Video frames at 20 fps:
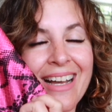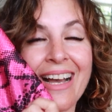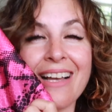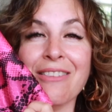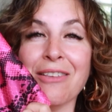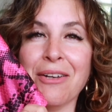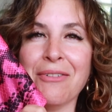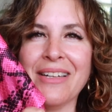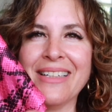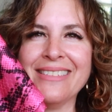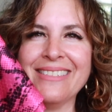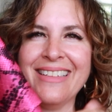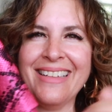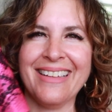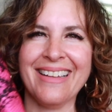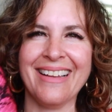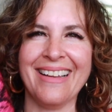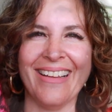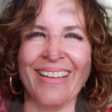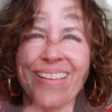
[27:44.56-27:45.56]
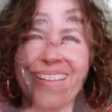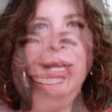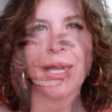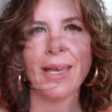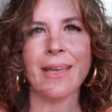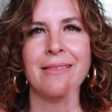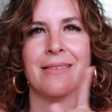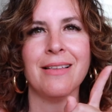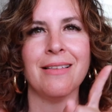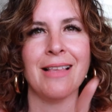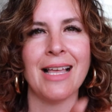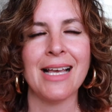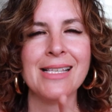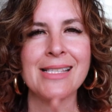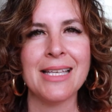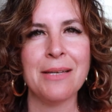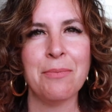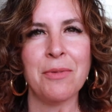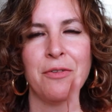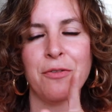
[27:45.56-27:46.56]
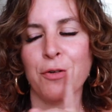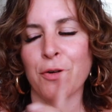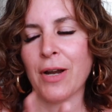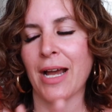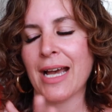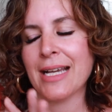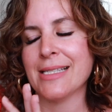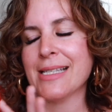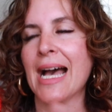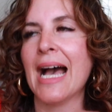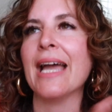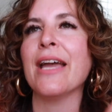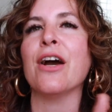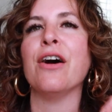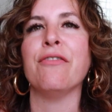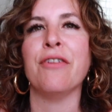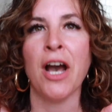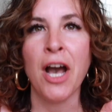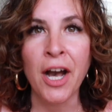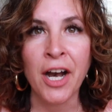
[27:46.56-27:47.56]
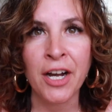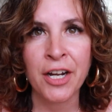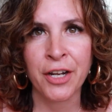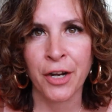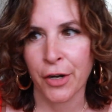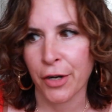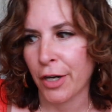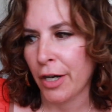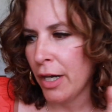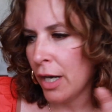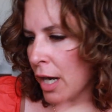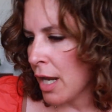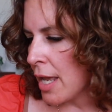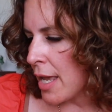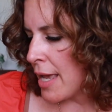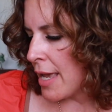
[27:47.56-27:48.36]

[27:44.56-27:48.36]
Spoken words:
I love it. Okay, and the last thing before I die of hunger